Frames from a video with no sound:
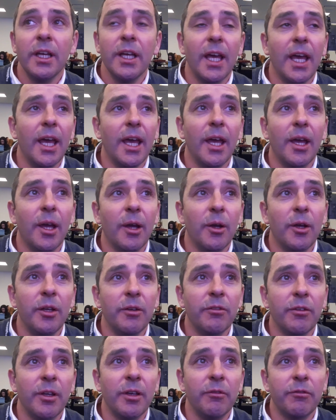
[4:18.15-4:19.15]

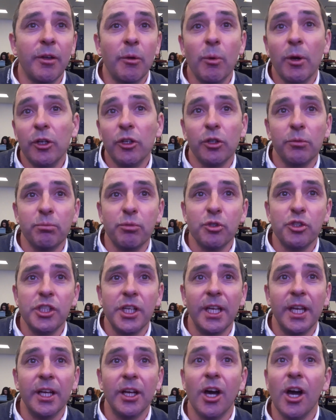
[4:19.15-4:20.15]
they were not
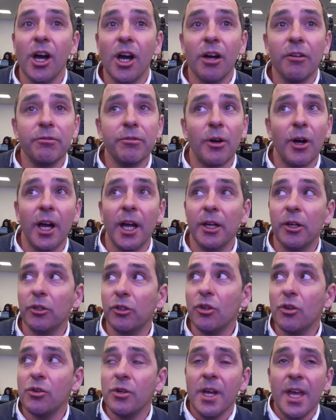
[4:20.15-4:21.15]
pushing enough, or I don't
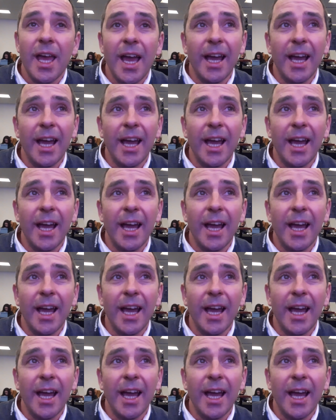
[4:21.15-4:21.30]
know.